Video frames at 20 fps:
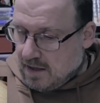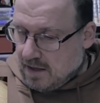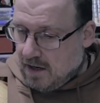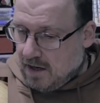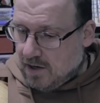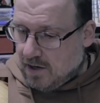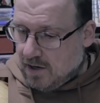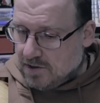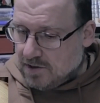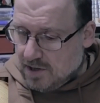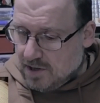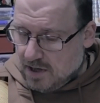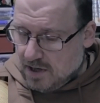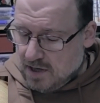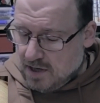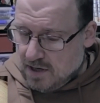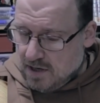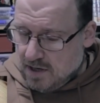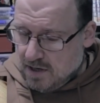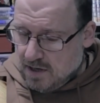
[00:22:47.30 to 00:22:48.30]

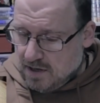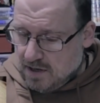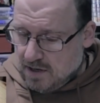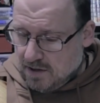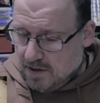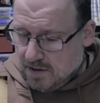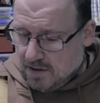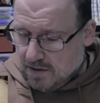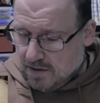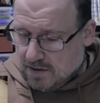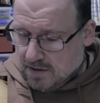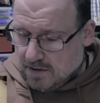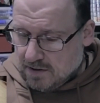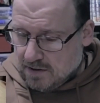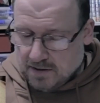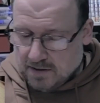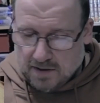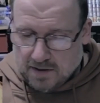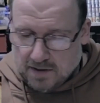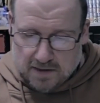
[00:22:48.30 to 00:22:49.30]
Oh
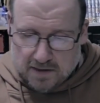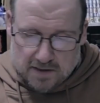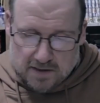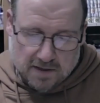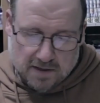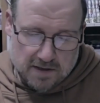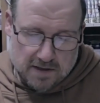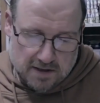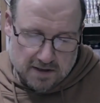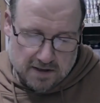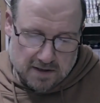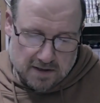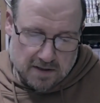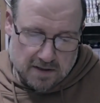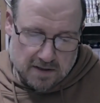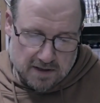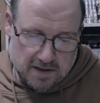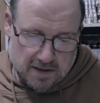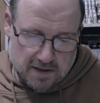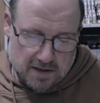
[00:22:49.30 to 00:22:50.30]

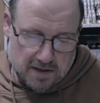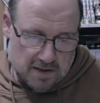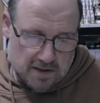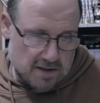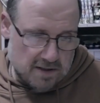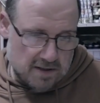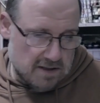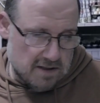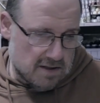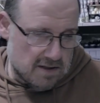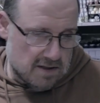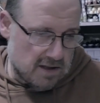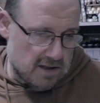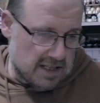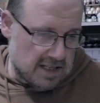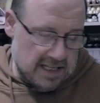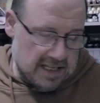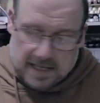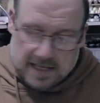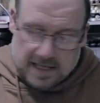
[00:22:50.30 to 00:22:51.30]
no!
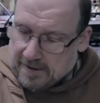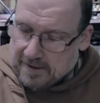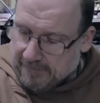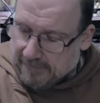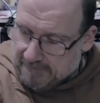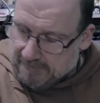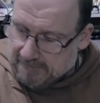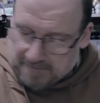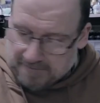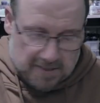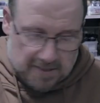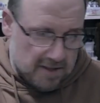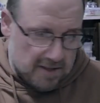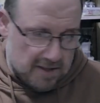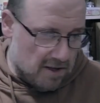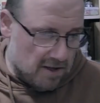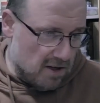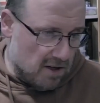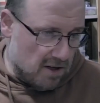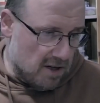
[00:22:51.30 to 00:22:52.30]
Okay.
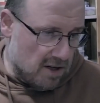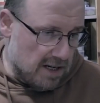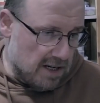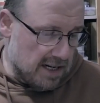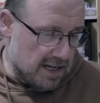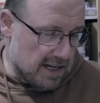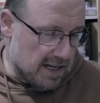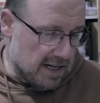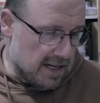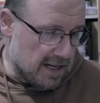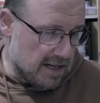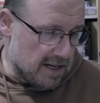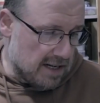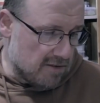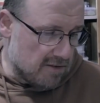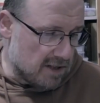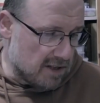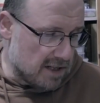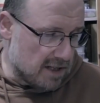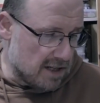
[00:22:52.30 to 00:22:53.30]
I
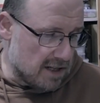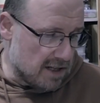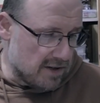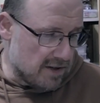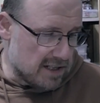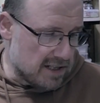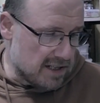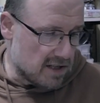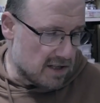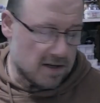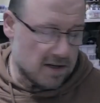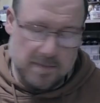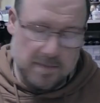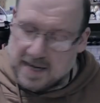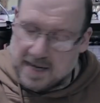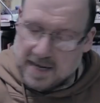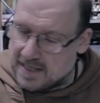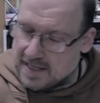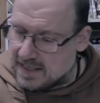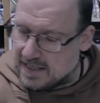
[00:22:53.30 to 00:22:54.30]
am going... Oh
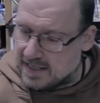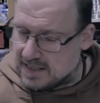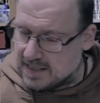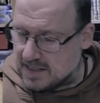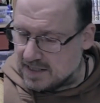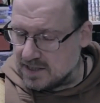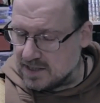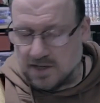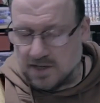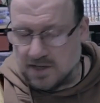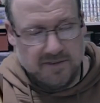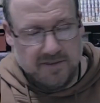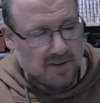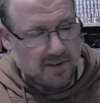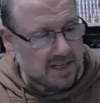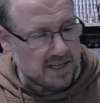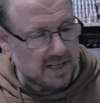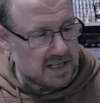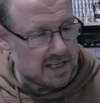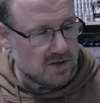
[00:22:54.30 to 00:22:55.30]
man, that's... So if
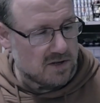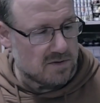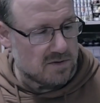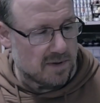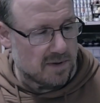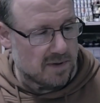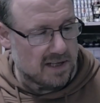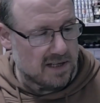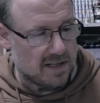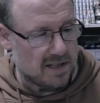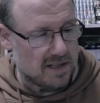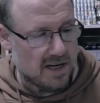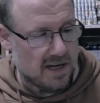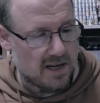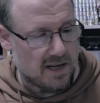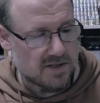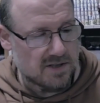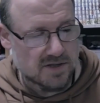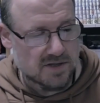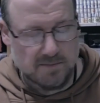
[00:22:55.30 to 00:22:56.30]
I use my
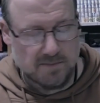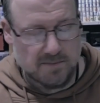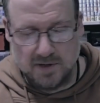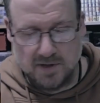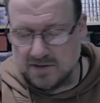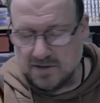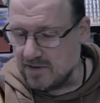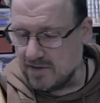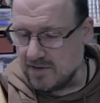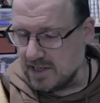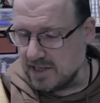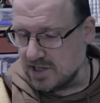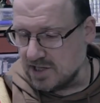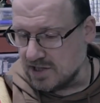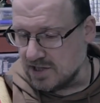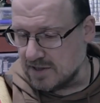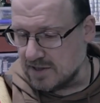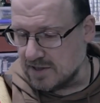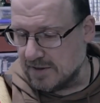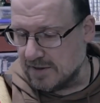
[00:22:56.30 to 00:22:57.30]
last
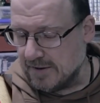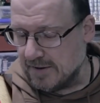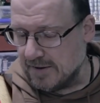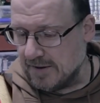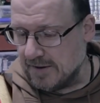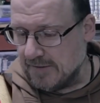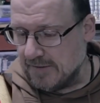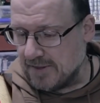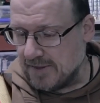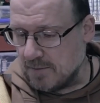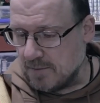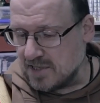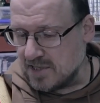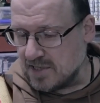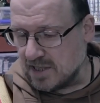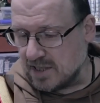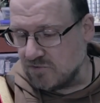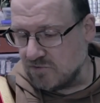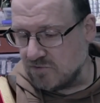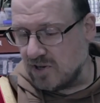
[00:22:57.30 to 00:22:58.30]
motivation, that means
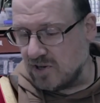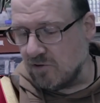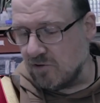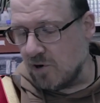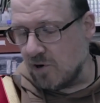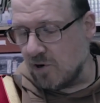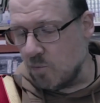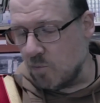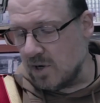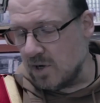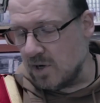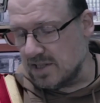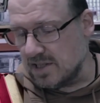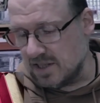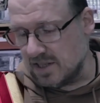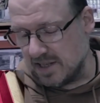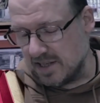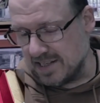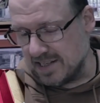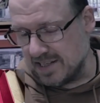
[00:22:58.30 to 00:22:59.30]
I can re-roll one
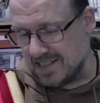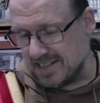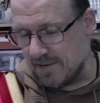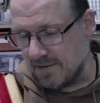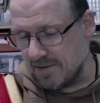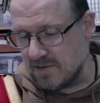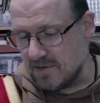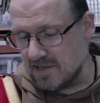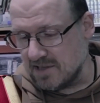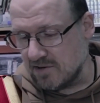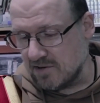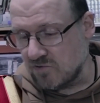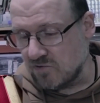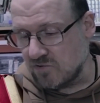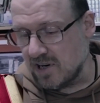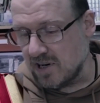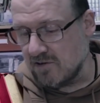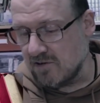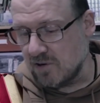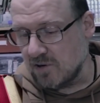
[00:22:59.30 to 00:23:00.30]
dice. That means if I
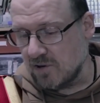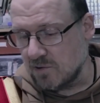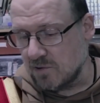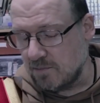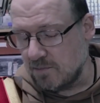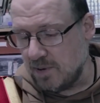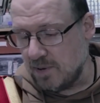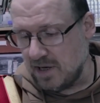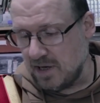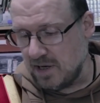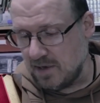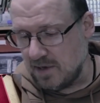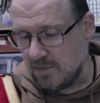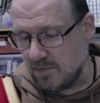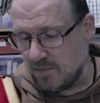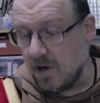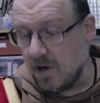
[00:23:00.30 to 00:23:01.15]
re-roll the purple...